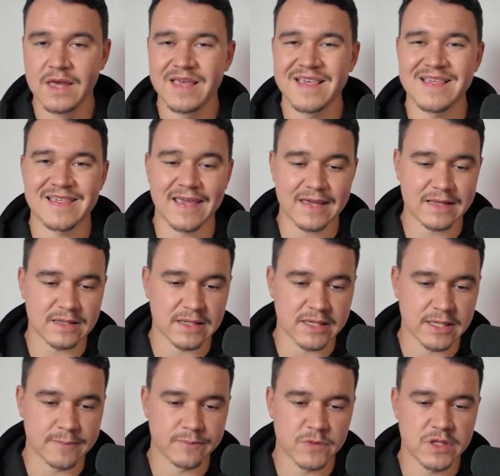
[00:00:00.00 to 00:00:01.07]

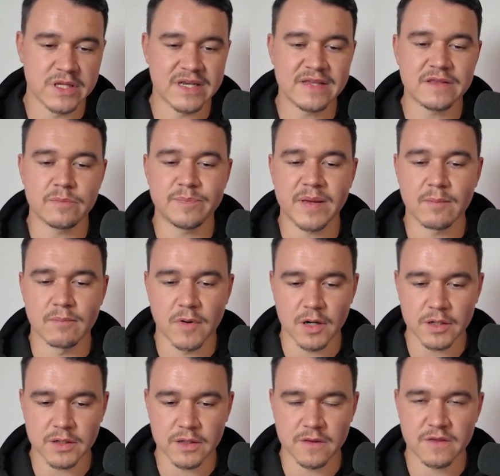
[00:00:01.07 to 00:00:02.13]
Secondly, you need to pick
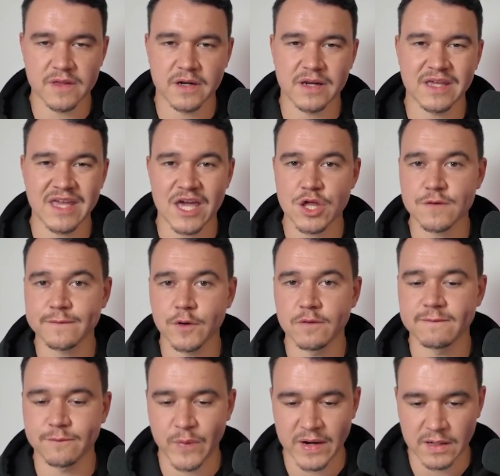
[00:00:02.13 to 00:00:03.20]
markets that are cash flow
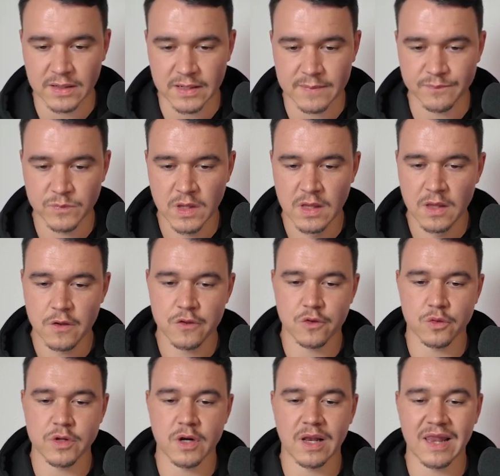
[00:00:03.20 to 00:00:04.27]
friendly.
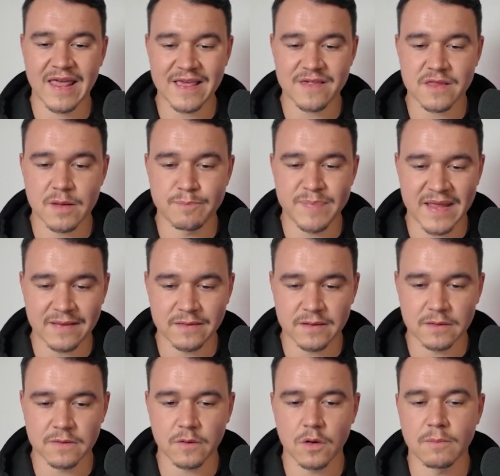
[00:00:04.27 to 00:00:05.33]
So you're less
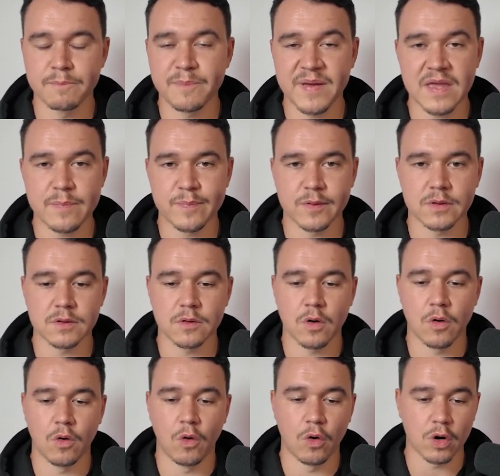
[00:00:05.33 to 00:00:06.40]
dependent on PayPal
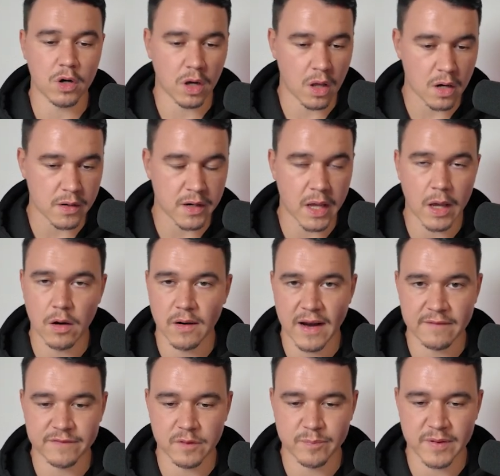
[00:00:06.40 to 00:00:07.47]
or Klarna or
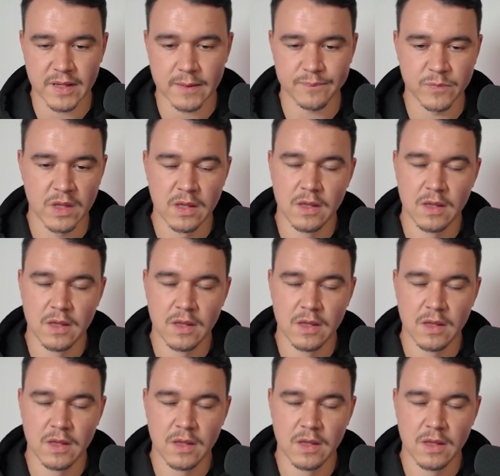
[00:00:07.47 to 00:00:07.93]
Afterpay.